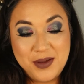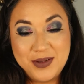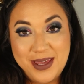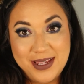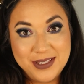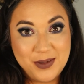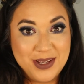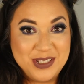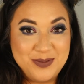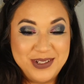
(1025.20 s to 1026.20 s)
Okay, so
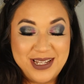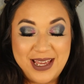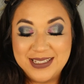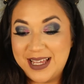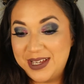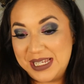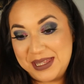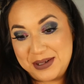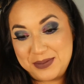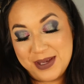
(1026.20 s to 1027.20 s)
I zoomed you guys out a
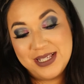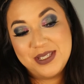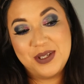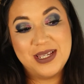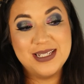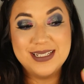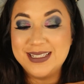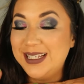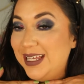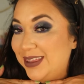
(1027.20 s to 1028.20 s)
little bit so you can
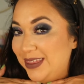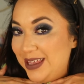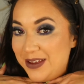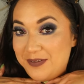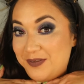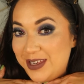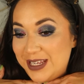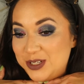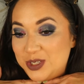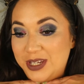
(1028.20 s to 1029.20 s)
see the
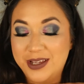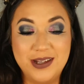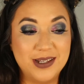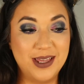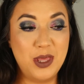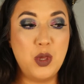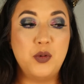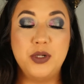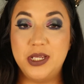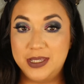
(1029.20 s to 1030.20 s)
finished look.
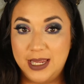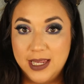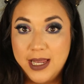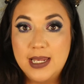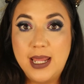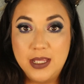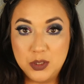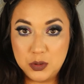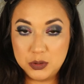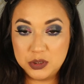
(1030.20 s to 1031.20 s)
What do you think? I like
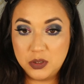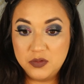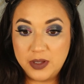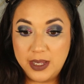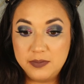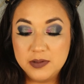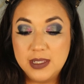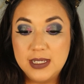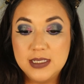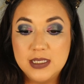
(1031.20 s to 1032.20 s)
the cool tone vibes of
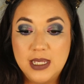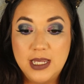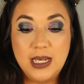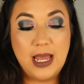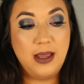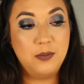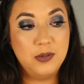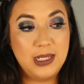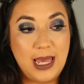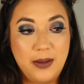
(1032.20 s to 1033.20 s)
this and I'm
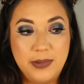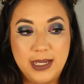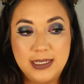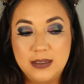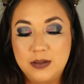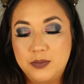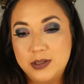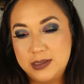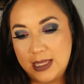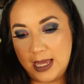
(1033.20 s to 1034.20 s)
really happy I did
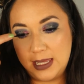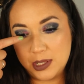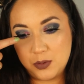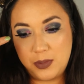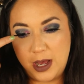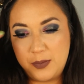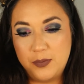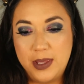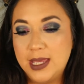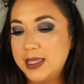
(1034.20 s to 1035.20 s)
put that little pop
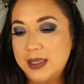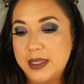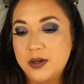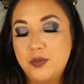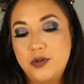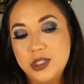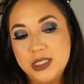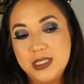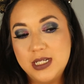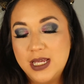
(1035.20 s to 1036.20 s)
of pink in the inner
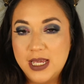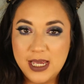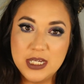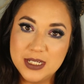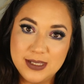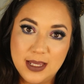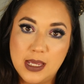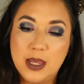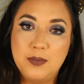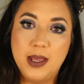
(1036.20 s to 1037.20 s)
portion. I just
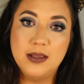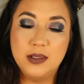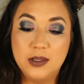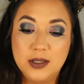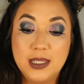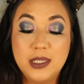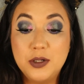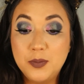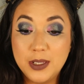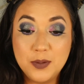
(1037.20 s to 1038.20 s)
think it made the look a
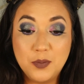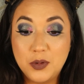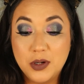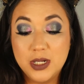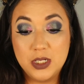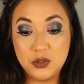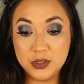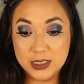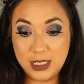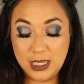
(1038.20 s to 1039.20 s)
little bit more
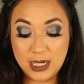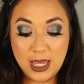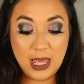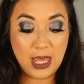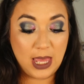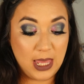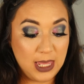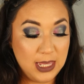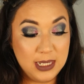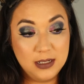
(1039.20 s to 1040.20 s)
interesting
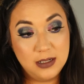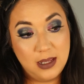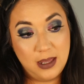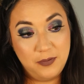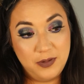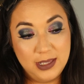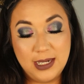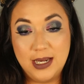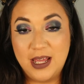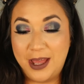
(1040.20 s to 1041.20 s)
and I'm
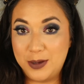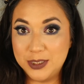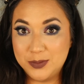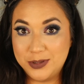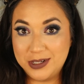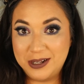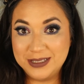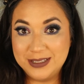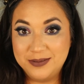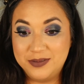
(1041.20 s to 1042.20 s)
feeling it. I also put
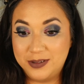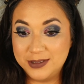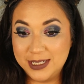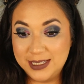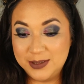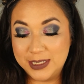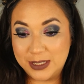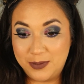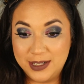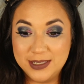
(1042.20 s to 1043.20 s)
on some falsies because
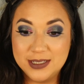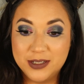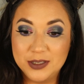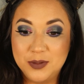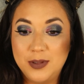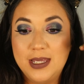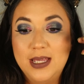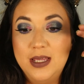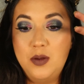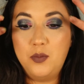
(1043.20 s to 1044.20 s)
I wanted this look to be
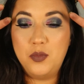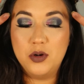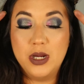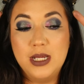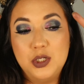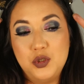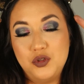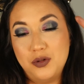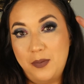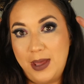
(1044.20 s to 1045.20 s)
more
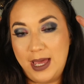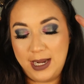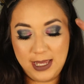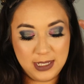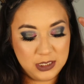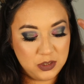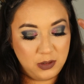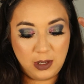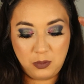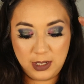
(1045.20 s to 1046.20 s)
dramatic. So
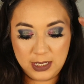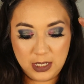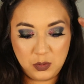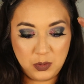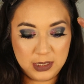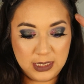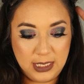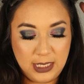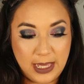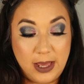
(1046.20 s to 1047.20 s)
I went in with
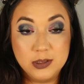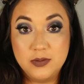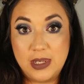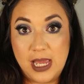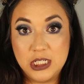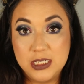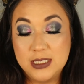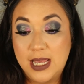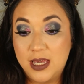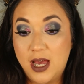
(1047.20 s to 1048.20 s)
the House of
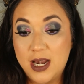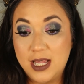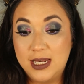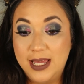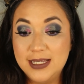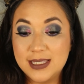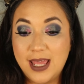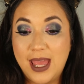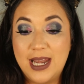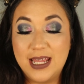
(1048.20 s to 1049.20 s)
Lashes Iconic Lights
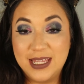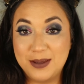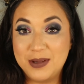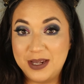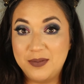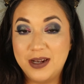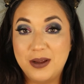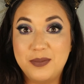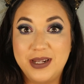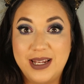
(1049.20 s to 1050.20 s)
and I think I'm getting better
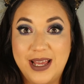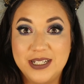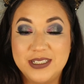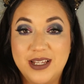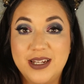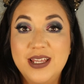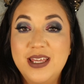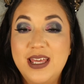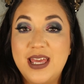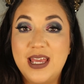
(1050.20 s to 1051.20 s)
at putting lashes on.
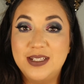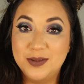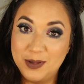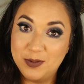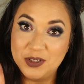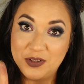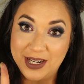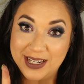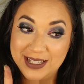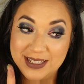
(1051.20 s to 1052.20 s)
It took me one
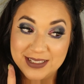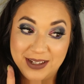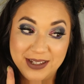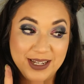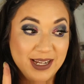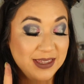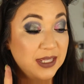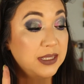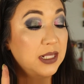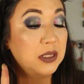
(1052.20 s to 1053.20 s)
try to get these on and I
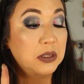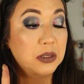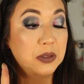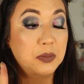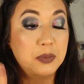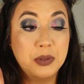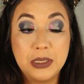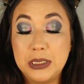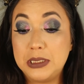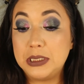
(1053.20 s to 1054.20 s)
think they look
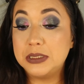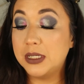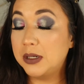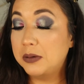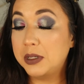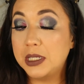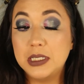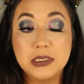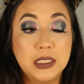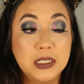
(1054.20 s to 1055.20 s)
pretty decent. What do you
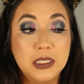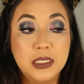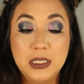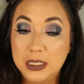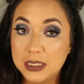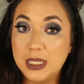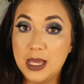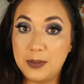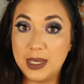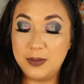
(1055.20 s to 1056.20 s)
guys think? I think
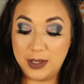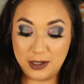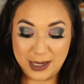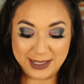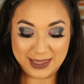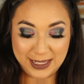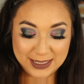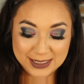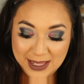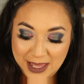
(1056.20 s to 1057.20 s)
I'm getting better at
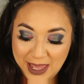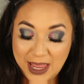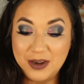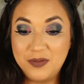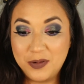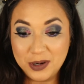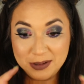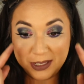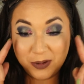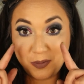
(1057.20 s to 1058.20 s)
this. And
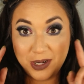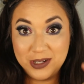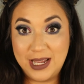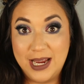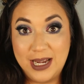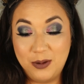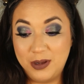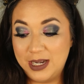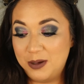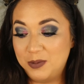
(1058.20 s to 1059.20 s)
for the waterline, I
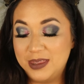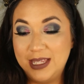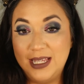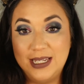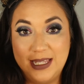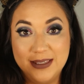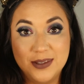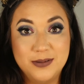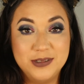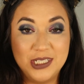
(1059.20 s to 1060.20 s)
went in with the
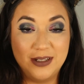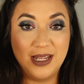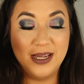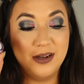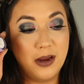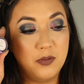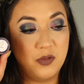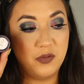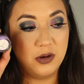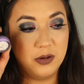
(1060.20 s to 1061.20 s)
Lethal Gel Liner in
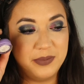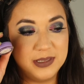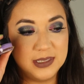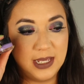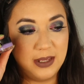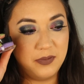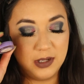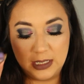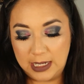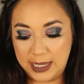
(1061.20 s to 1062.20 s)
Reverb. It's a
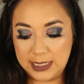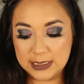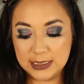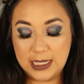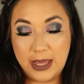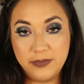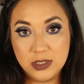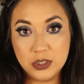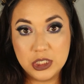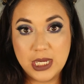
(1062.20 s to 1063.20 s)
very light
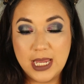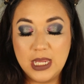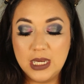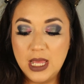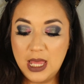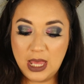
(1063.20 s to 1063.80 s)
lavender shade.